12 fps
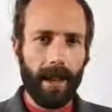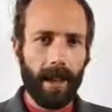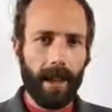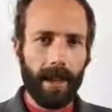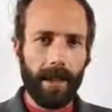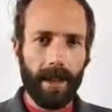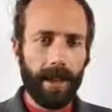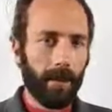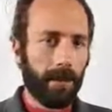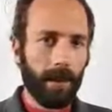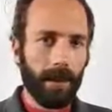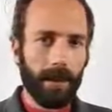or Ank
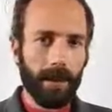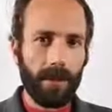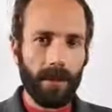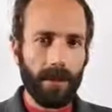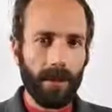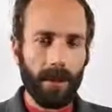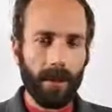one that was,